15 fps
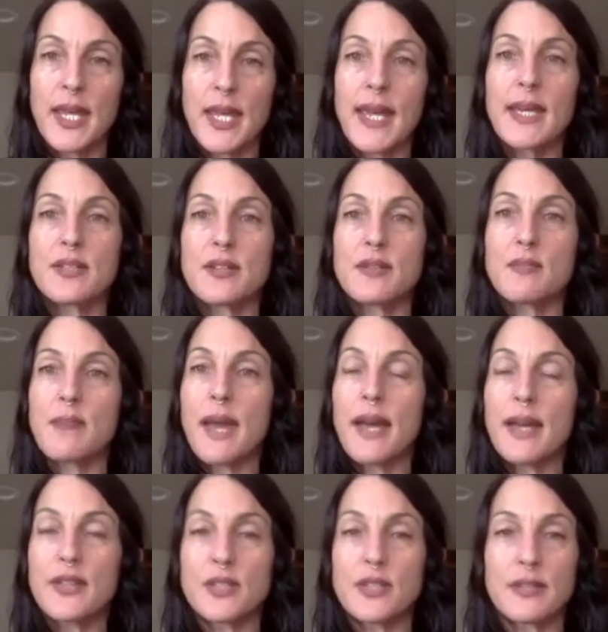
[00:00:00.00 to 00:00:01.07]
and to
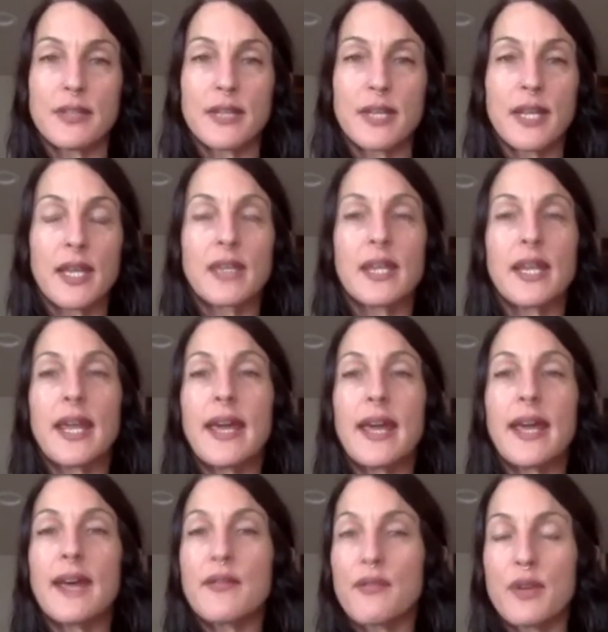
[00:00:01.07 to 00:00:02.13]
imagine that
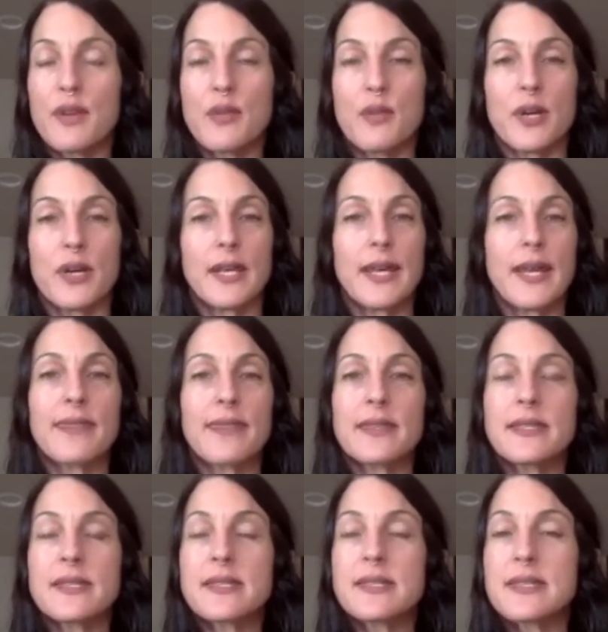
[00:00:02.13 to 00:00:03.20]
everyone at the
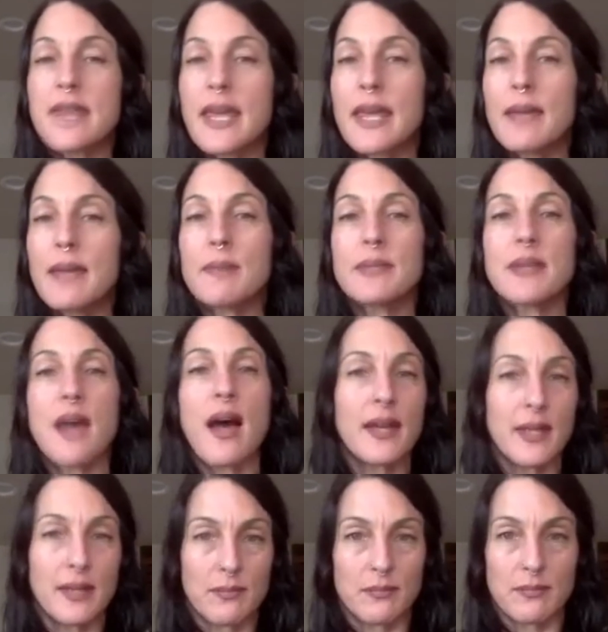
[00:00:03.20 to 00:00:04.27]
same
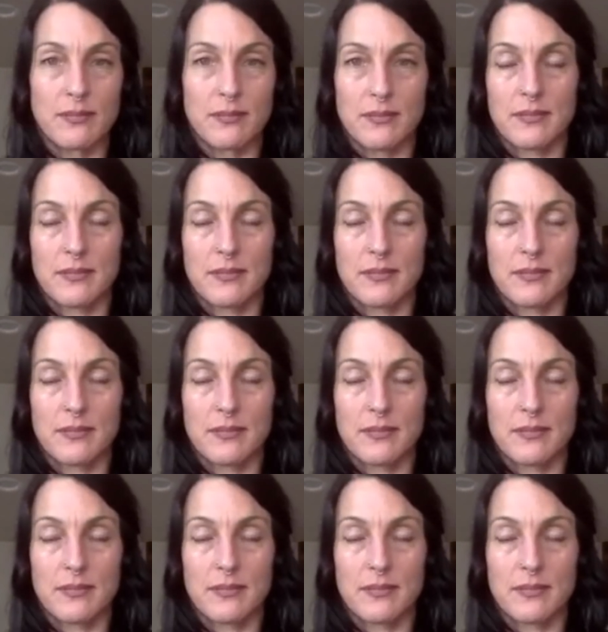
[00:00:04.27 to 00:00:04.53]
time